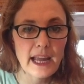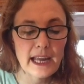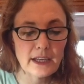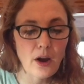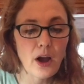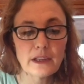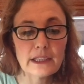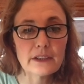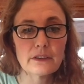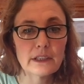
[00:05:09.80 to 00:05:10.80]
And
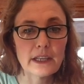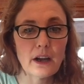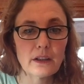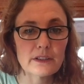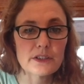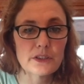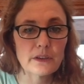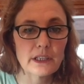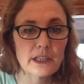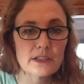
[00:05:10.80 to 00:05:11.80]
literally all it's
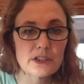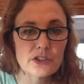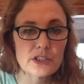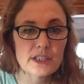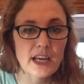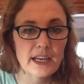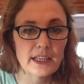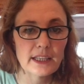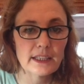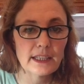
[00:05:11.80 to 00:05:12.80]
doing is it's just kind of
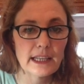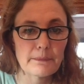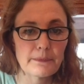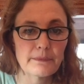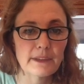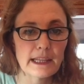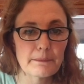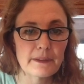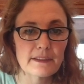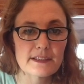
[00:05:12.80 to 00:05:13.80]

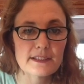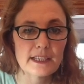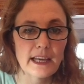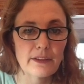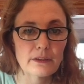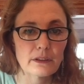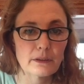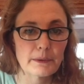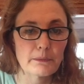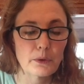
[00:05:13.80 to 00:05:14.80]
keeping this together a
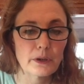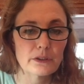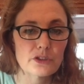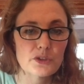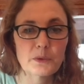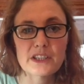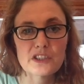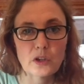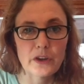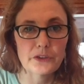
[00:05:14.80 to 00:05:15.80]
little bit more, just when it's
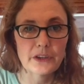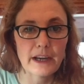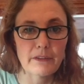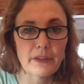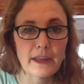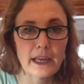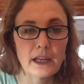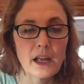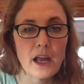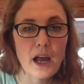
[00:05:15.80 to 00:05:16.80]
laundered and everything.
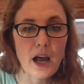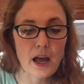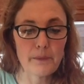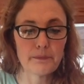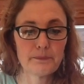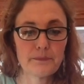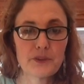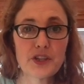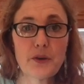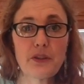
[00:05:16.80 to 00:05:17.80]

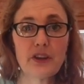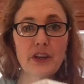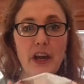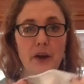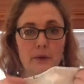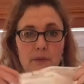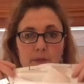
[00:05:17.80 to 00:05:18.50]
So there you go,